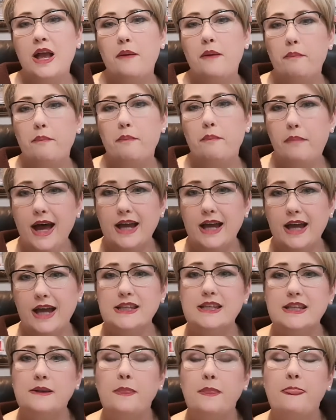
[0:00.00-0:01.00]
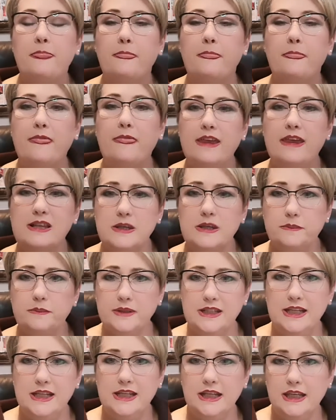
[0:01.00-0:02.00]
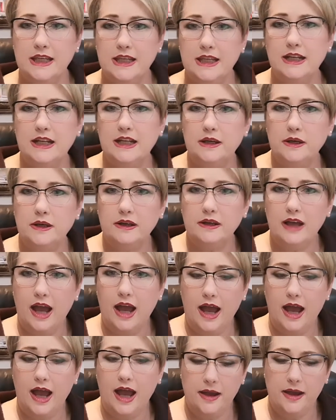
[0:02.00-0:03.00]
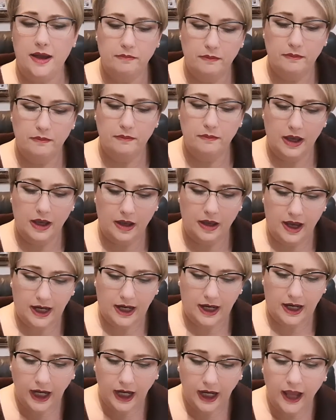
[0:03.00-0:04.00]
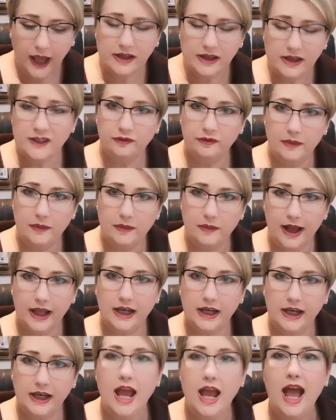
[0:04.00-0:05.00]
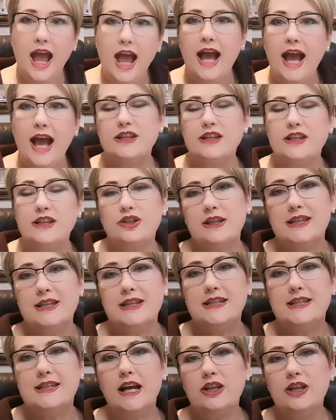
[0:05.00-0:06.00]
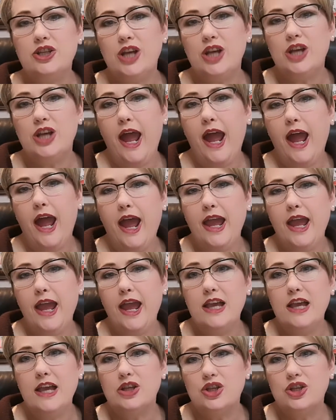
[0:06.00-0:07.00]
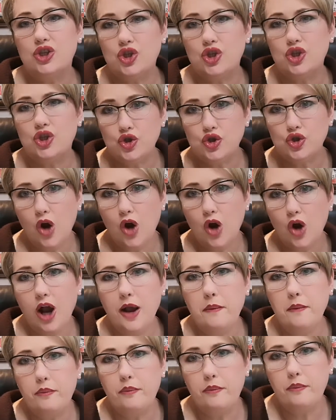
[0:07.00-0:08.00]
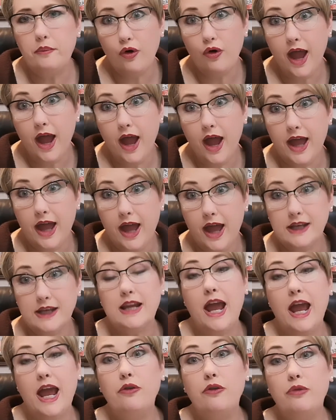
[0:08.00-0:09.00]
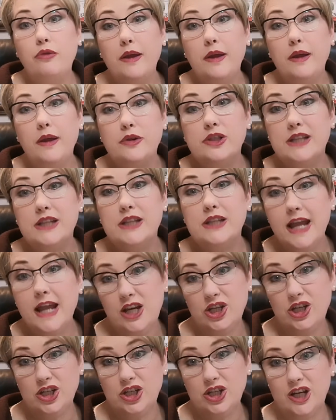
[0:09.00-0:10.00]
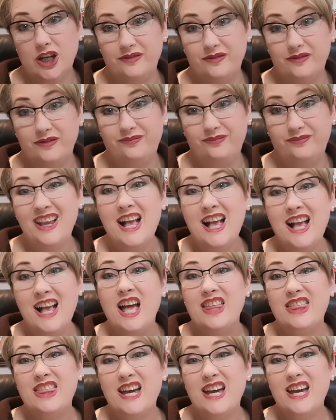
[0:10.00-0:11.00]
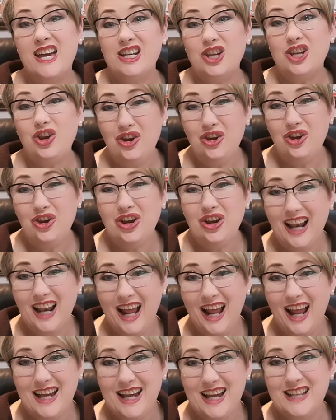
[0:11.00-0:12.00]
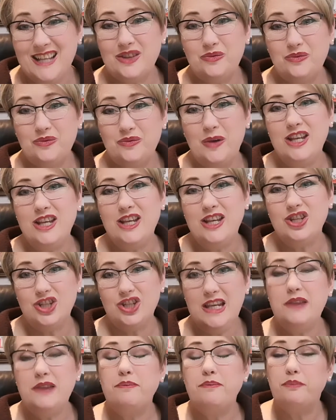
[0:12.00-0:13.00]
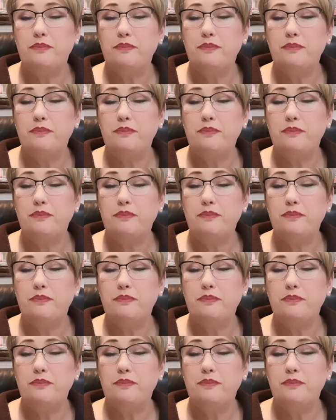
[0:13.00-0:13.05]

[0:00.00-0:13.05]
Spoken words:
But this particular client of mine has got such a strong brand and reputation that her clients, when she